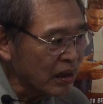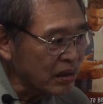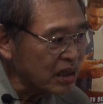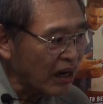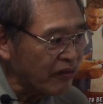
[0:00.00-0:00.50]

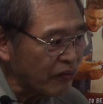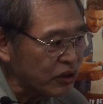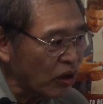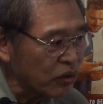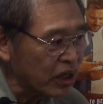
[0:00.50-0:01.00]
south of
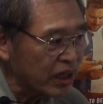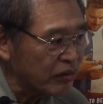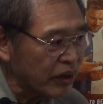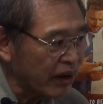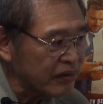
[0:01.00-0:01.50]
Tokyo,
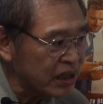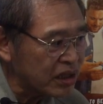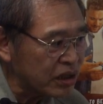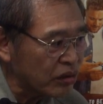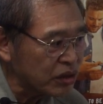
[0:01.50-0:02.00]
we have
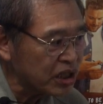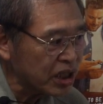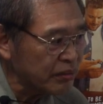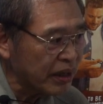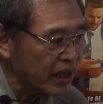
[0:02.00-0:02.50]

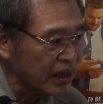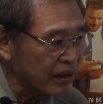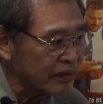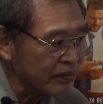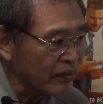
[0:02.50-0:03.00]
Nishinoshima,
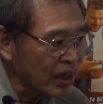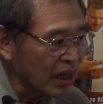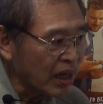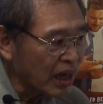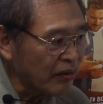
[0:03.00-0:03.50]

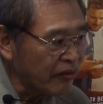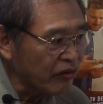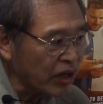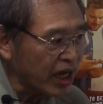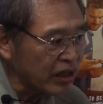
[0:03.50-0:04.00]
a
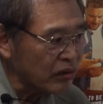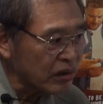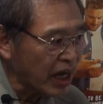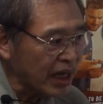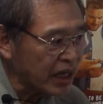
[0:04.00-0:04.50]
volcano
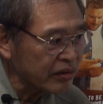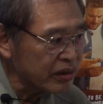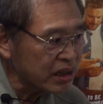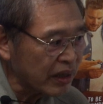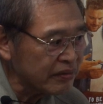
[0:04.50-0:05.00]

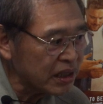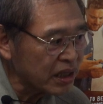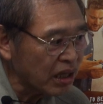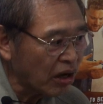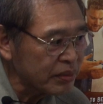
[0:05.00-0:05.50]
970
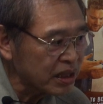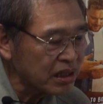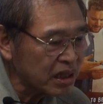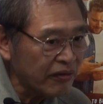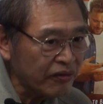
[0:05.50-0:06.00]
kilometers
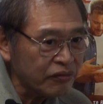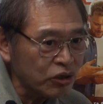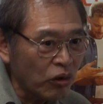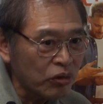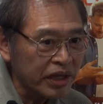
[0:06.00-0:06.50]
south of
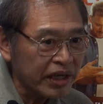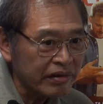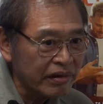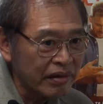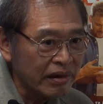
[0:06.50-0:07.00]
Tokyo.